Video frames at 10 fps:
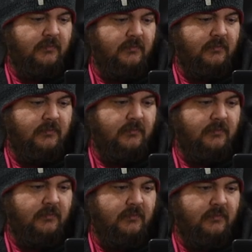
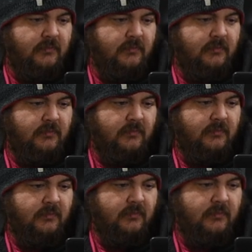
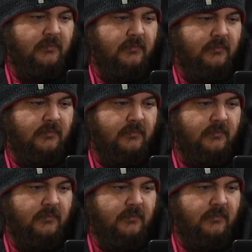
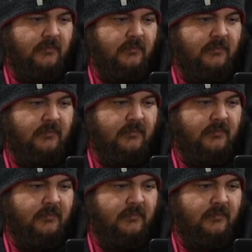
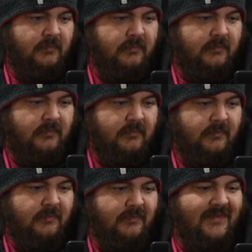
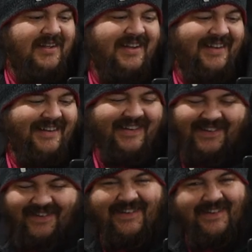
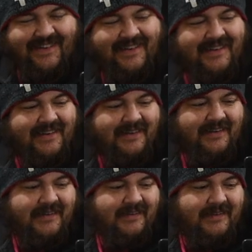
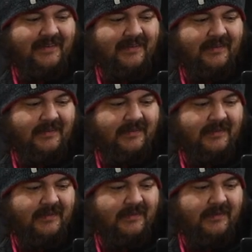
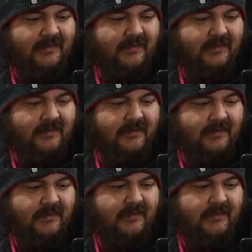(not speaking)